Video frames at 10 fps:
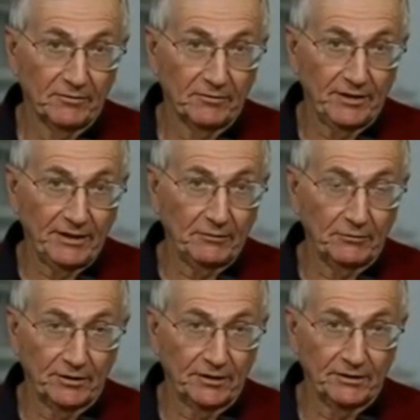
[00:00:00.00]

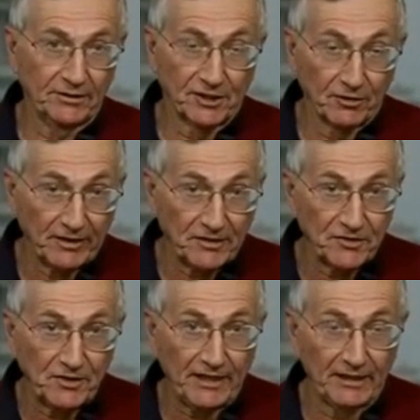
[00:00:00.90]
the
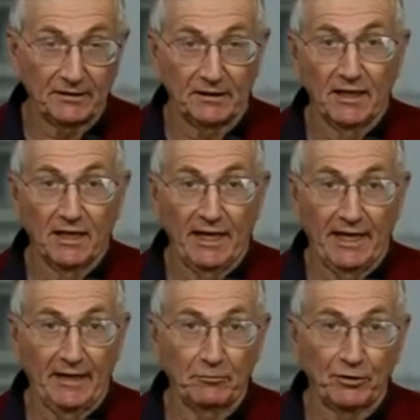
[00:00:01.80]
Syrians did it,
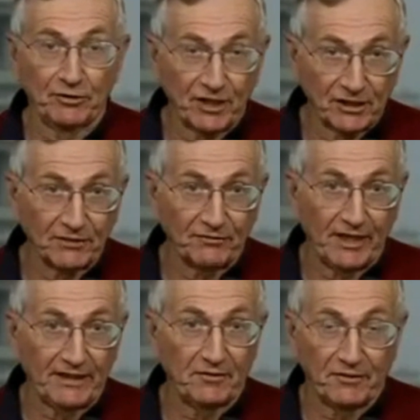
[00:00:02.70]
and we're
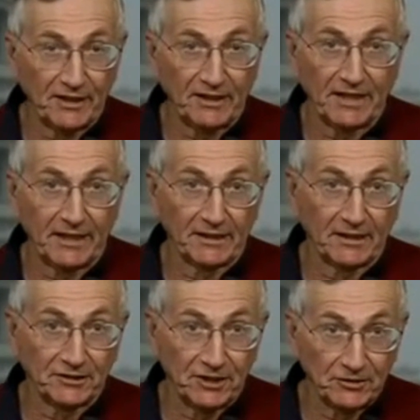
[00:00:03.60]
justified in thinking that
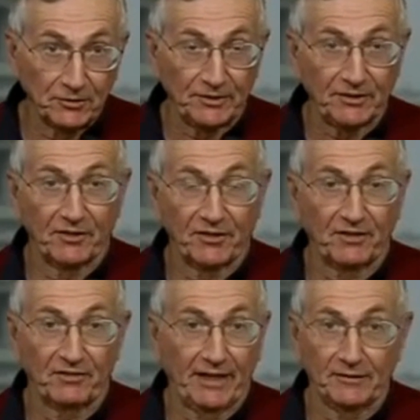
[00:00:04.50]
and continuing to
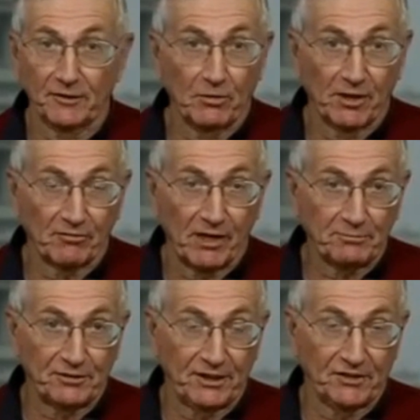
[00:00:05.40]
think that. No other
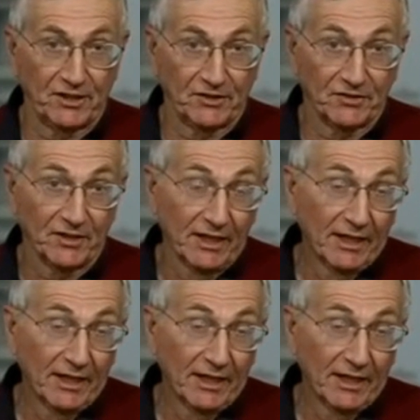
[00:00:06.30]
option exists.